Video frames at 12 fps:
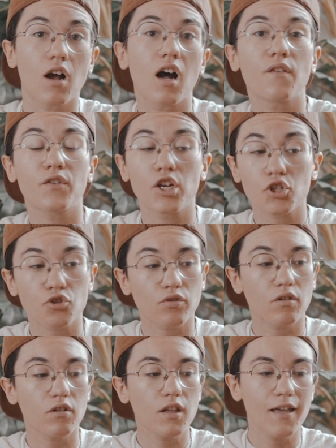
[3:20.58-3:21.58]
of
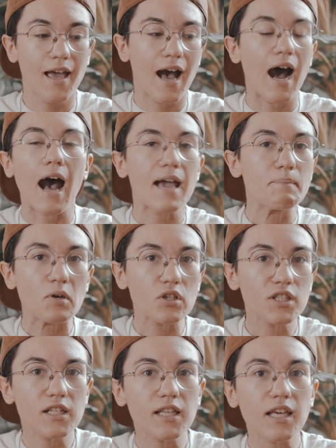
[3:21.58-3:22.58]
control. I
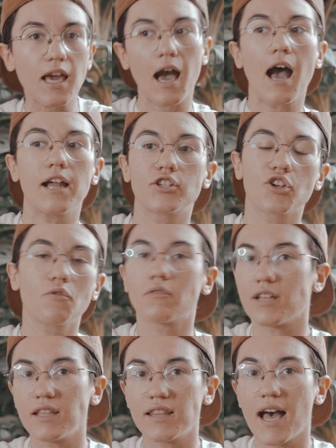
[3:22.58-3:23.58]
personally don't
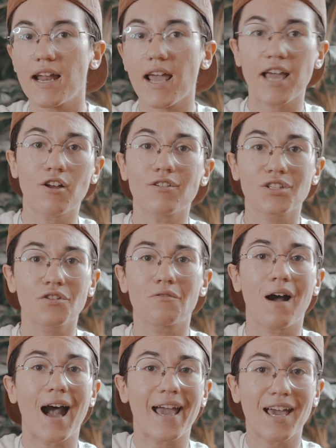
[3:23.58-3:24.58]
need that, and
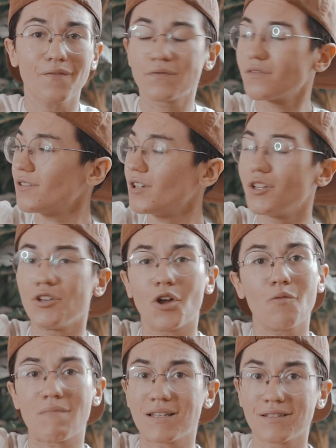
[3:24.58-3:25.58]
also I have
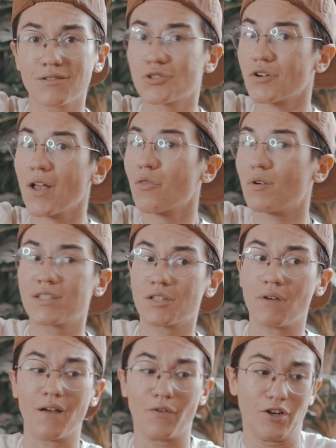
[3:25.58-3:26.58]
no muscle strength
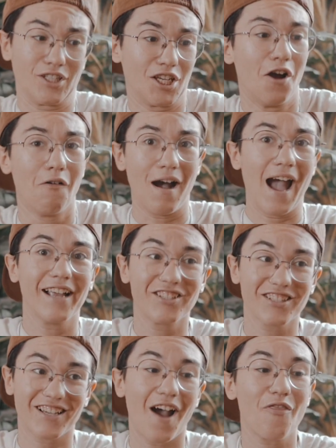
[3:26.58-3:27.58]
whatsoever, so I
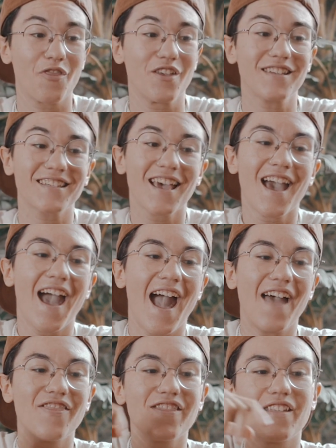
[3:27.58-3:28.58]
just got this,
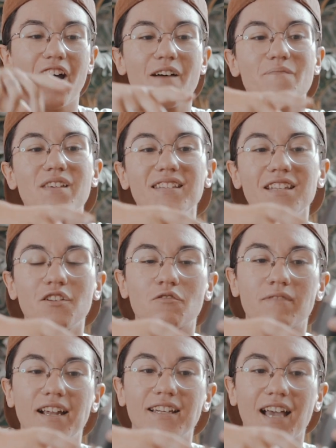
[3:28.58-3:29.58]
and this little
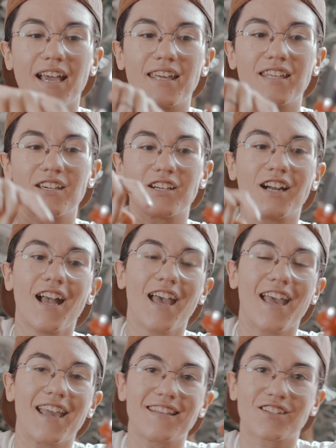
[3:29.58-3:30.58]
red guy here
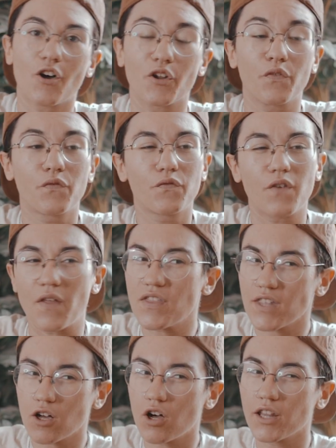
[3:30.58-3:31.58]
is called I
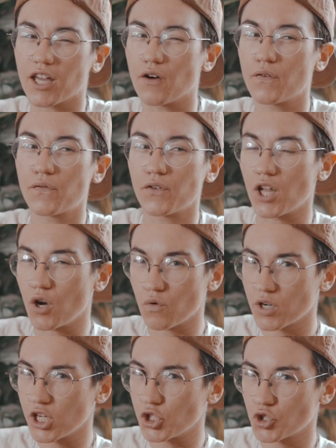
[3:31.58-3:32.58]
think they call it like a flow
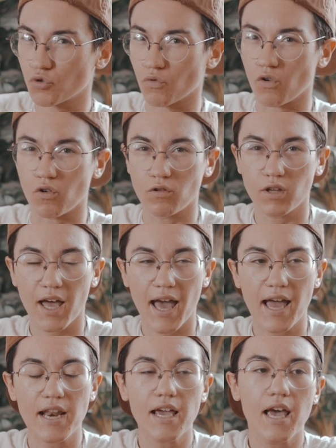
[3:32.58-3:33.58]
control
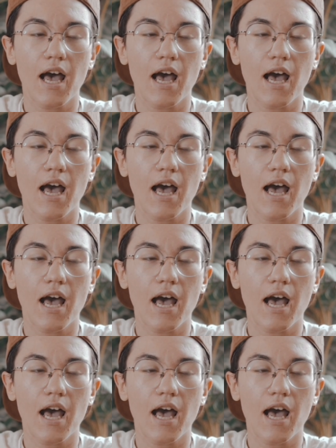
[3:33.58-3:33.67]
head.